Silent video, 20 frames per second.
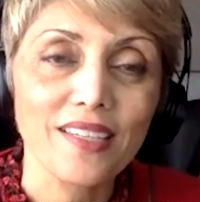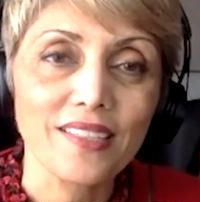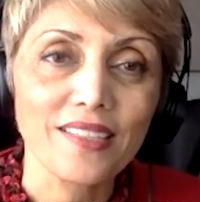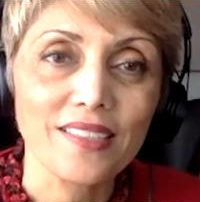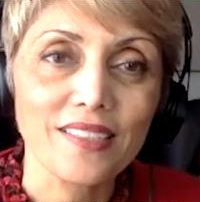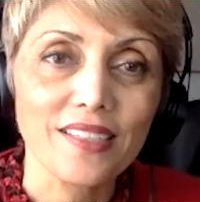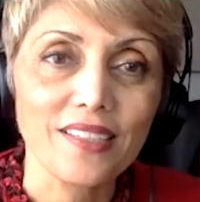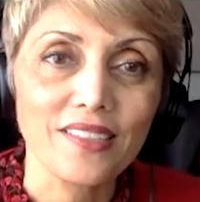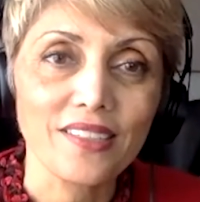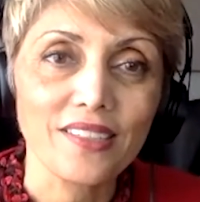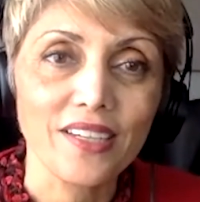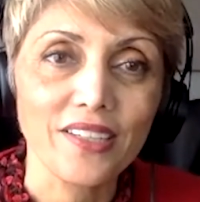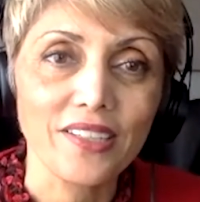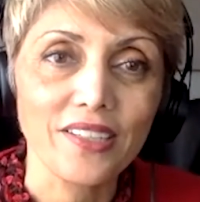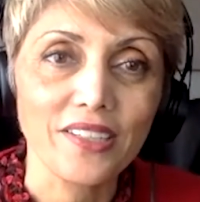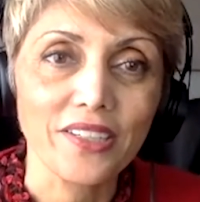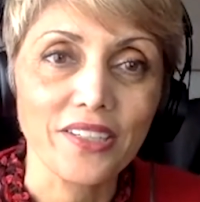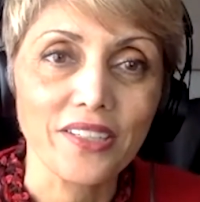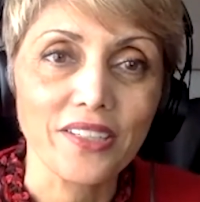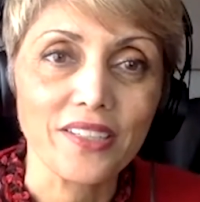can tell
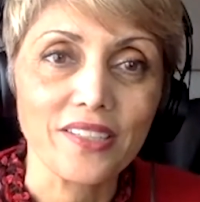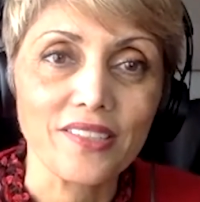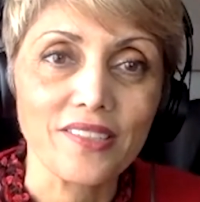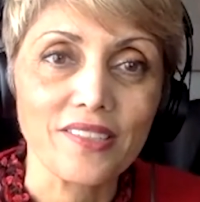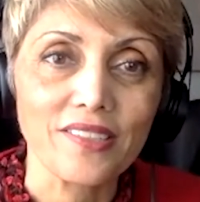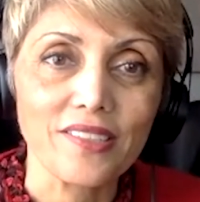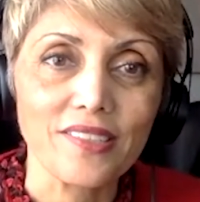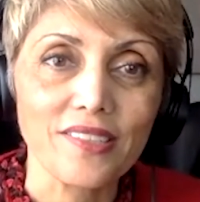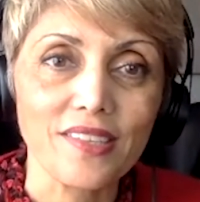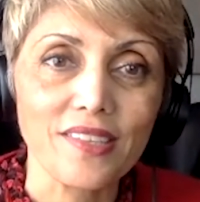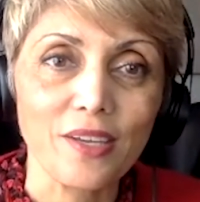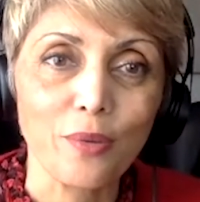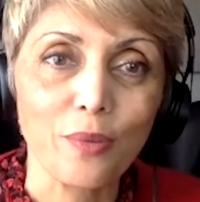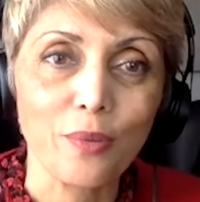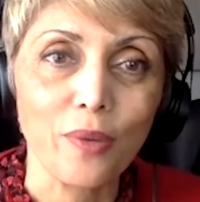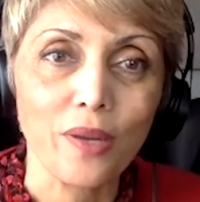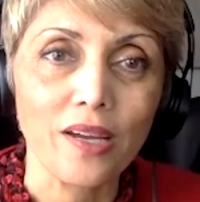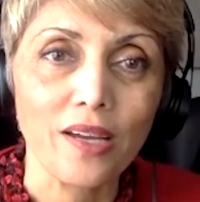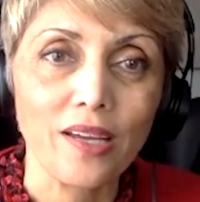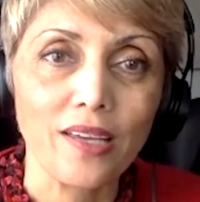Calgarians is that
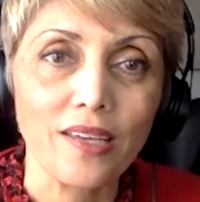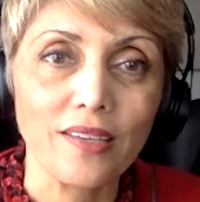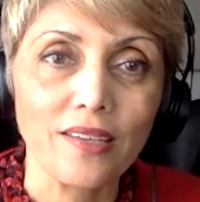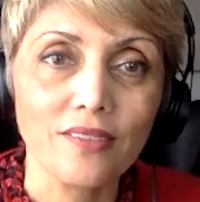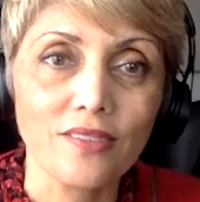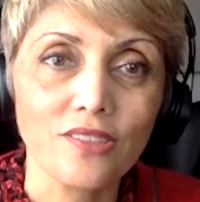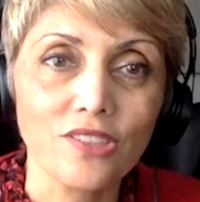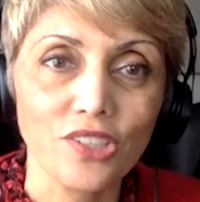when I